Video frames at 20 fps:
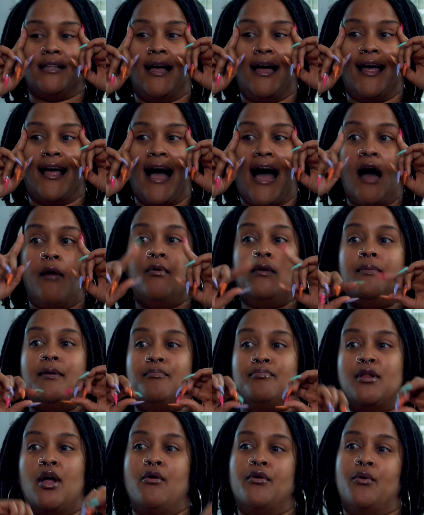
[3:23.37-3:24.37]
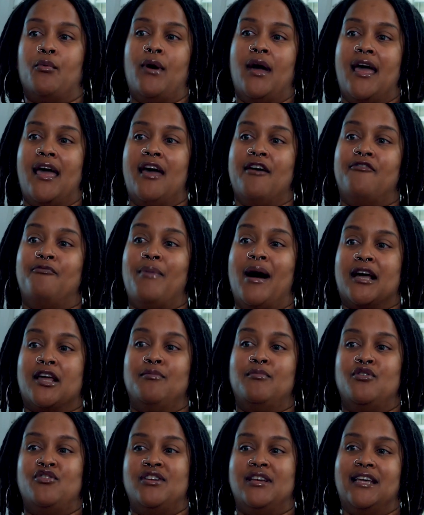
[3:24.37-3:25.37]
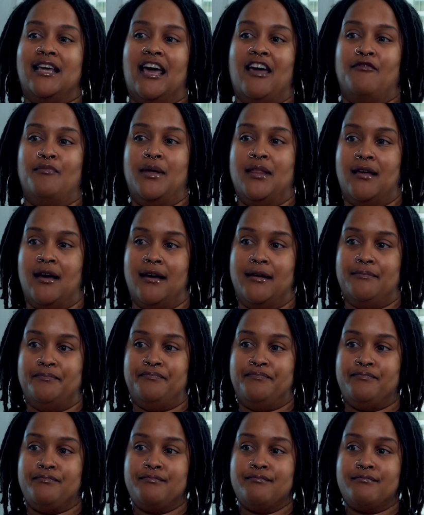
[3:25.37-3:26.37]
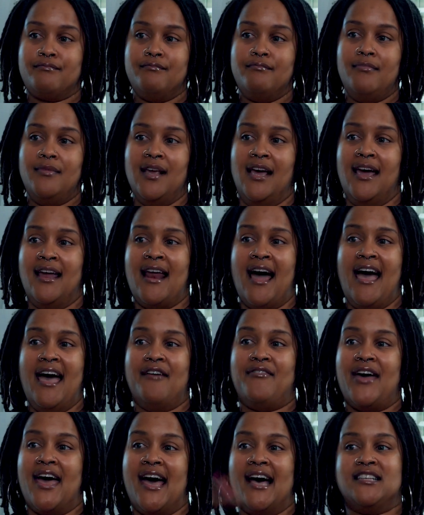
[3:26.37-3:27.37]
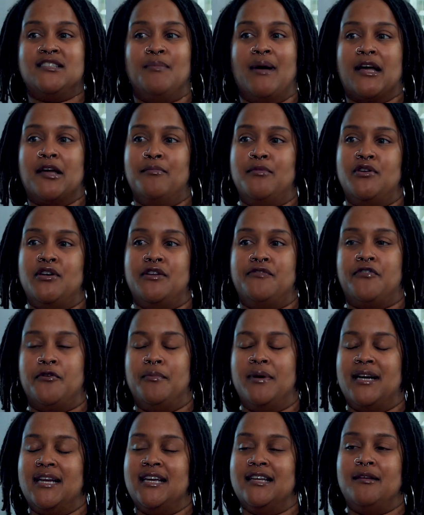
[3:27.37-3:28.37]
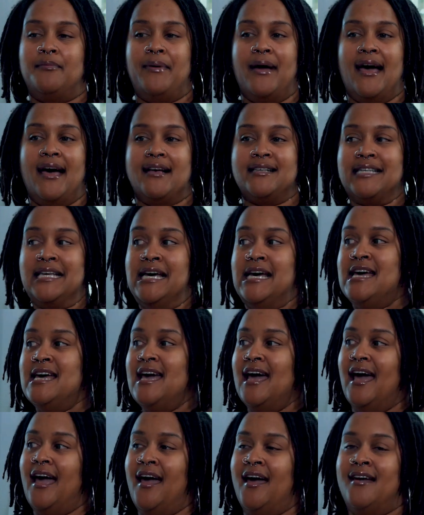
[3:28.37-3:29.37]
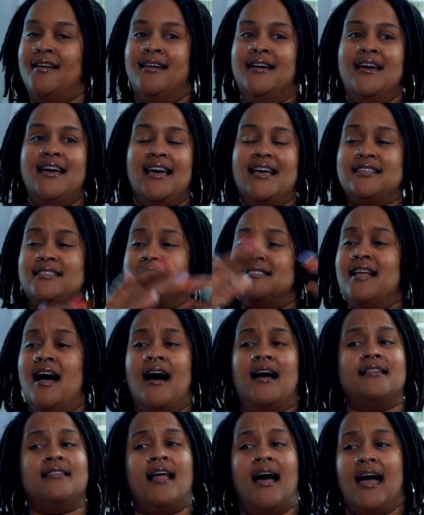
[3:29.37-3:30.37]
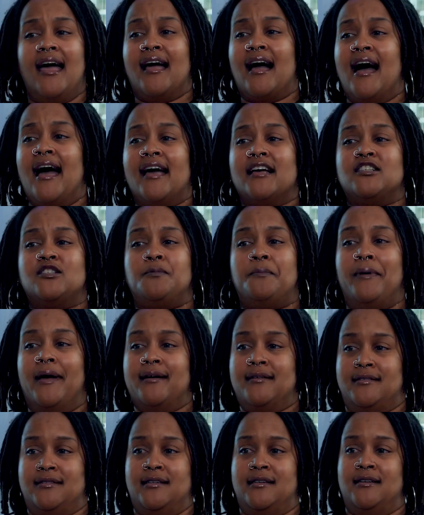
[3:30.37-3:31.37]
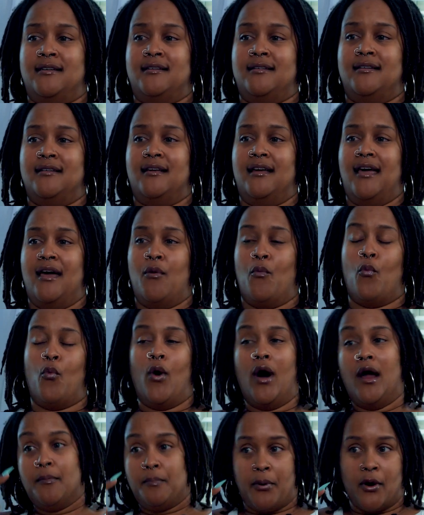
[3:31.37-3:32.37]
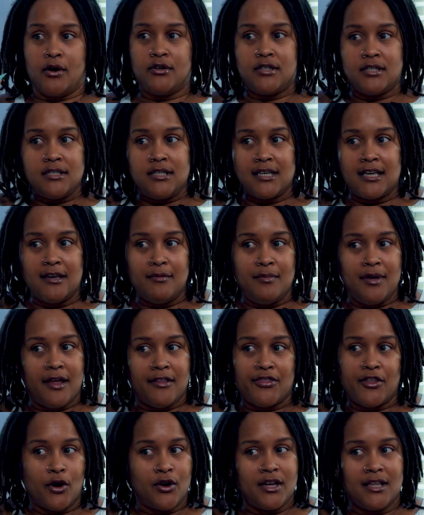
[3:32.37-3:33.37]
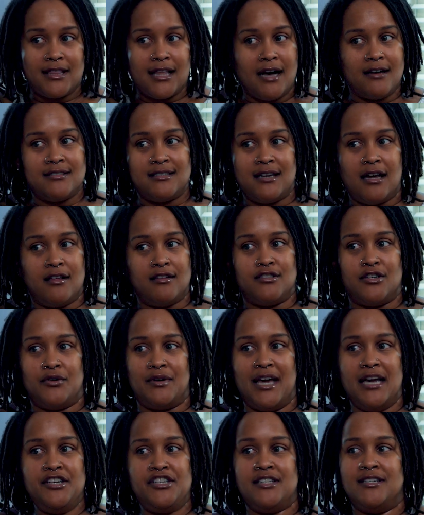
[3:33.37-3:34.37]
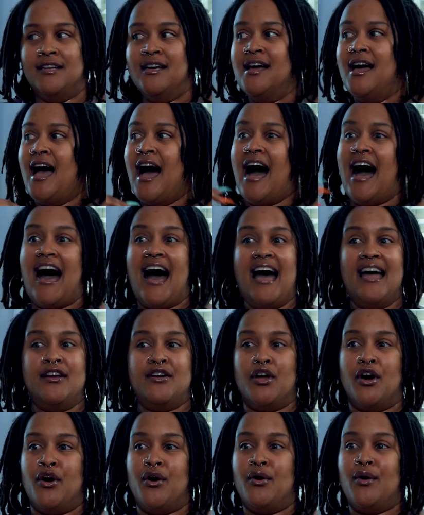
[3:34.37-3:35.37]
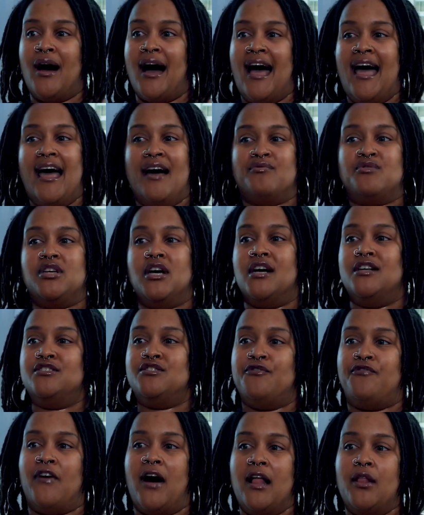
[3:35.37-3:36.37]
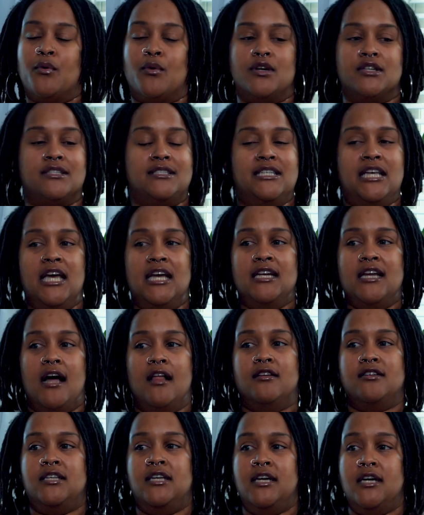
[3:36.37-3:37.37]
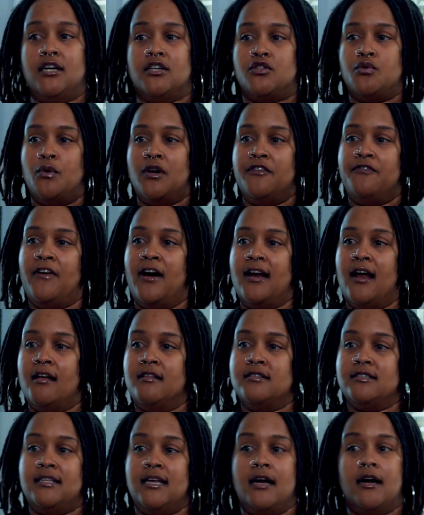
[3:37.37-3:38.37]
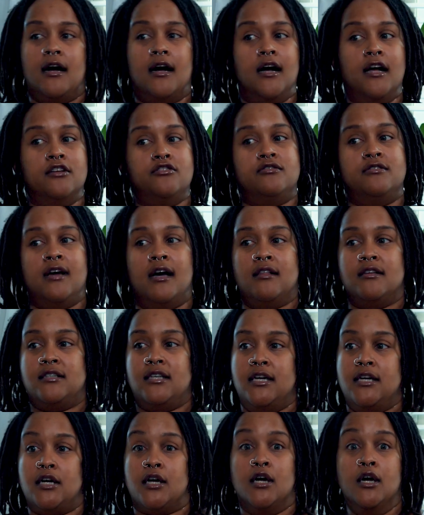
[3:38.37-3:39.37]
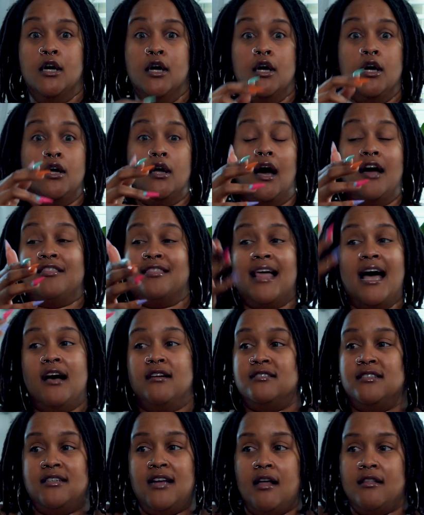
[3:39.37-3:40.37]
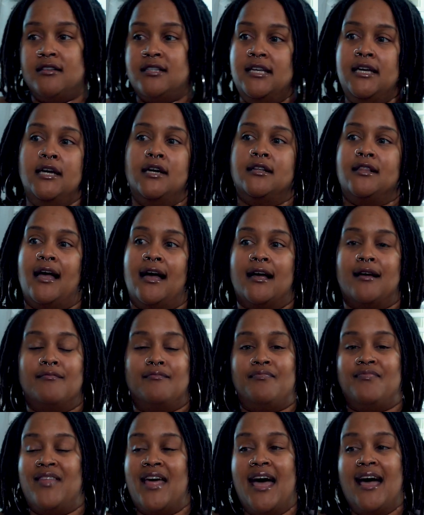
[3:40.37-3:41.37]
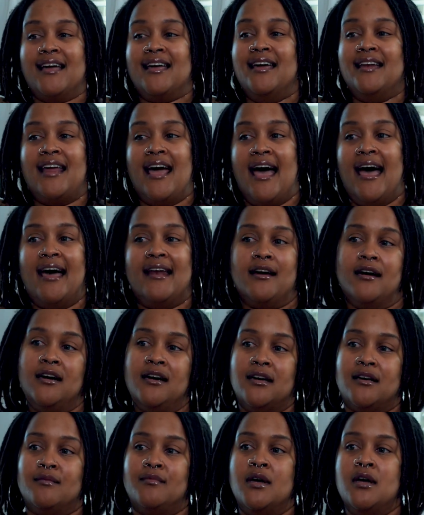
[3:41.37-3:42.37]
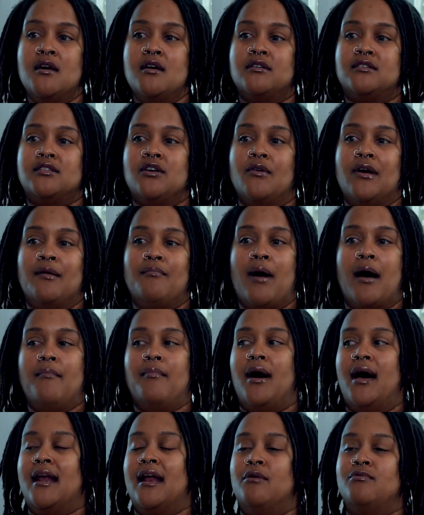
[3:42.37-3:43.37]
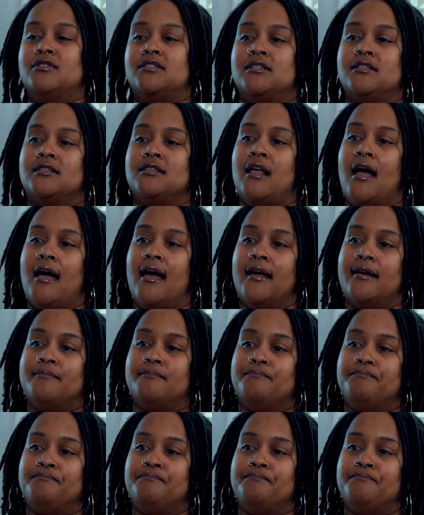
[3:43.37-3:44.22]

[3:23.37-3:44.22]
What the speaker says: like, I would be blown away if my community gave me that. And I have asked my community for money in the past. And it's not like I expected one person to give me a $30,000 donation. I know I have tons of followers. $10 here, $25 there, $100 here, $1,000 here. Like, that can add up. So in my mind, I was just like,